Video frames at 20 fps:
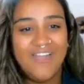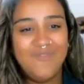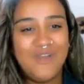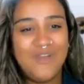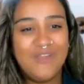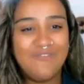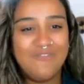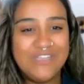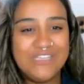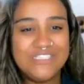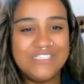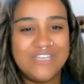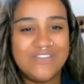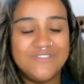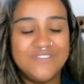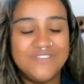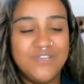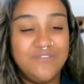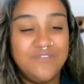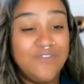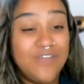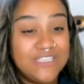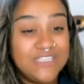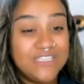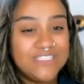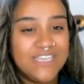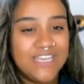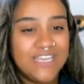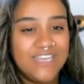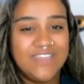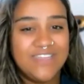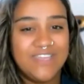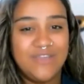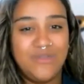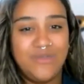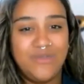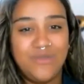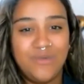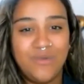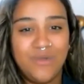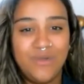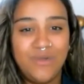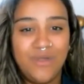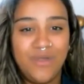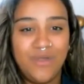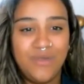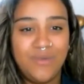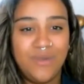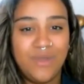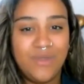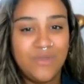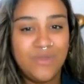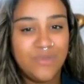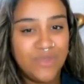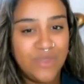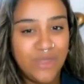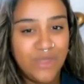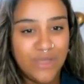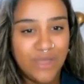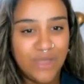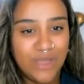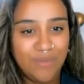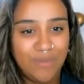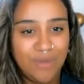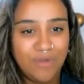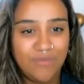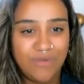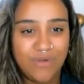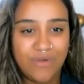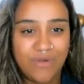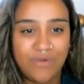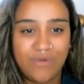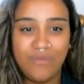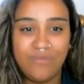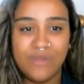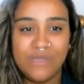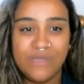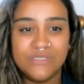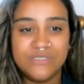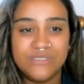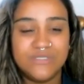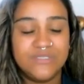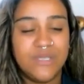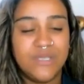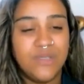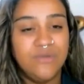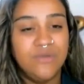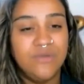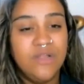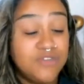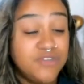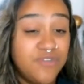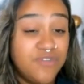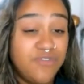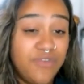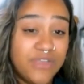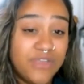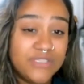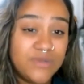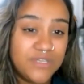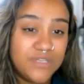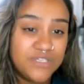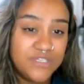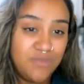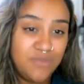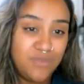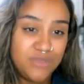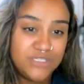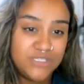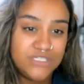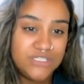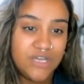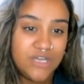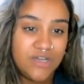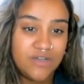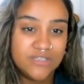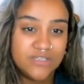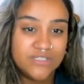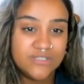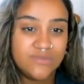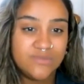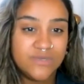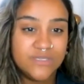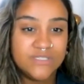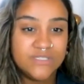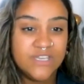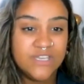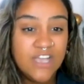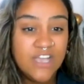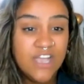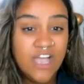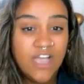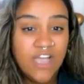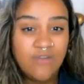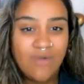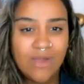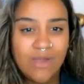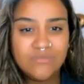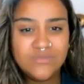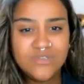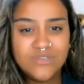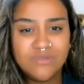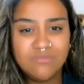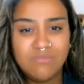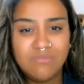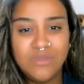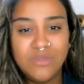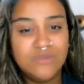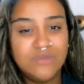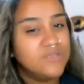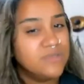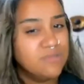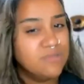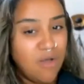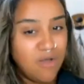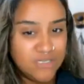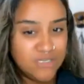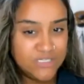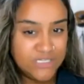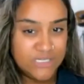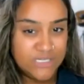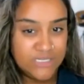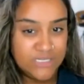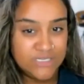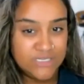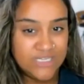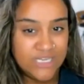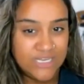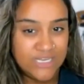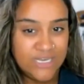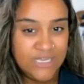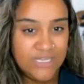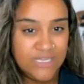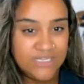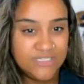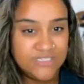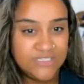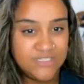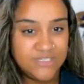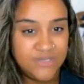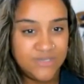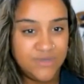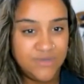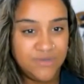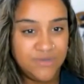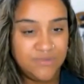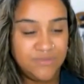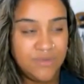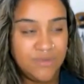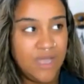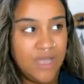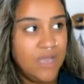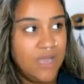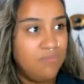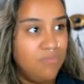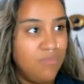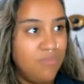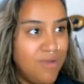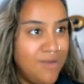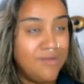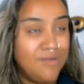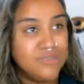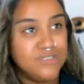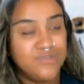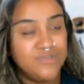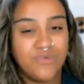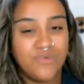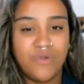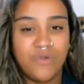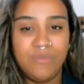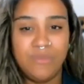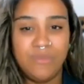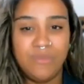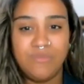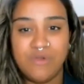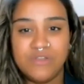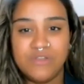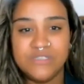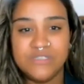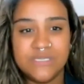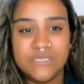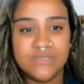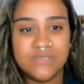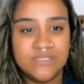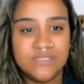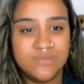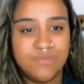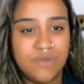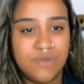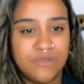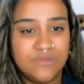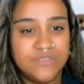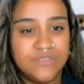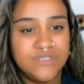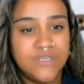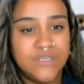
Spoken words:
Lovely stuff. So fair to say that you know your thing about recruitment. So just the first question I wanted to ask was around using marketing techniques to enhance the recruitment process, I suppose.